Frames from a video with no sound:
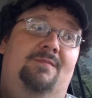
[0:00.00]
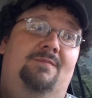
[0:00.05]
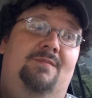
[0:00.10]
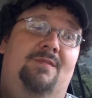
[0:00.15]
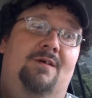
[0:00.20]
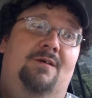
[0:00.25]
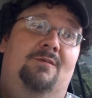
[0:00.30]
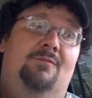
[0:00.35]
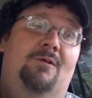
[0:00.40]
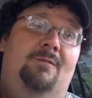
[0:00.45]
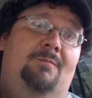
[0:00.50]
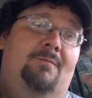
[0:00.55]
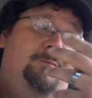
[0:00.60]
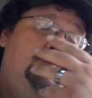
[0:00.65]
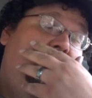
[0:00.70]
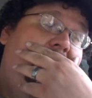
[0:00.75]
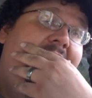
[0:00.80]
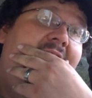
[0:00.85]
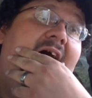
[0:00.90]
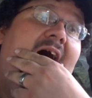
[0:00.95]
the
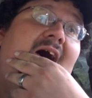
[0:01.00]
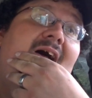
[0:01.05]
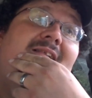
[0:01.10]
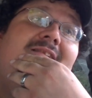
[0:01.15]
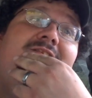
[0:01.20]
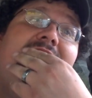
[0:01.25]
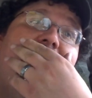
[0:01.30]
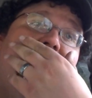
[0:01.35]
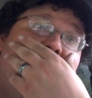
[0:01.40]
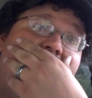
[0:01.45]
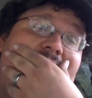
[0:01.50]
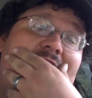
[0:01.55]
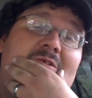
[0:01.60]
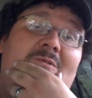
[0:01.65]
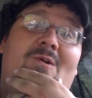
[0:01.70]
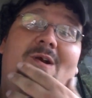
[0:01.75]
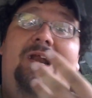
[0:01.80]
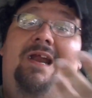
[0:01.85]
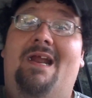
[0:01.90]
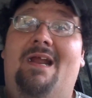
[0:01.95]
pads are
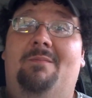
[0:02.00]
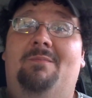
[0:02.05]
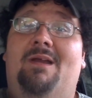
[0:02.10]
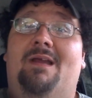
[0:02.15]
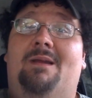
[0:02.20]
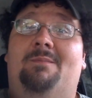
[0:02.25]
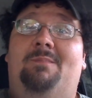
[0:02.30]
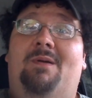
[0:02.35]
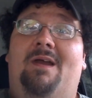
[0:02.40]
ceramic